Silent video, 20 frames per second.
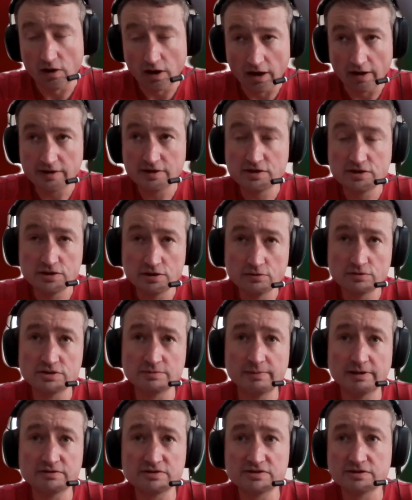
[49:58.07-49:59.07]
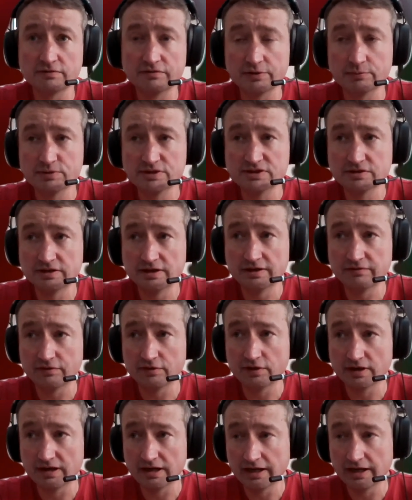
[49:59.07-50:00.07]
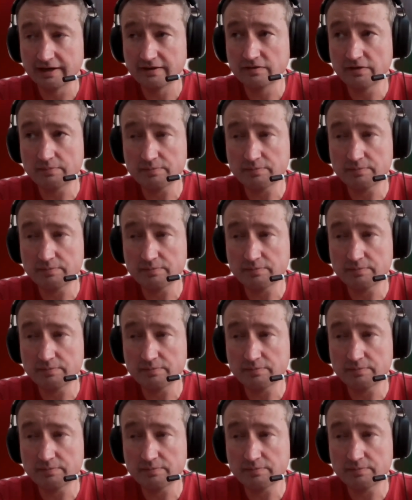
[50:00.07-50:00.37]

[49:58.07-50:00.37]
a huge amount of stuff that we deliver online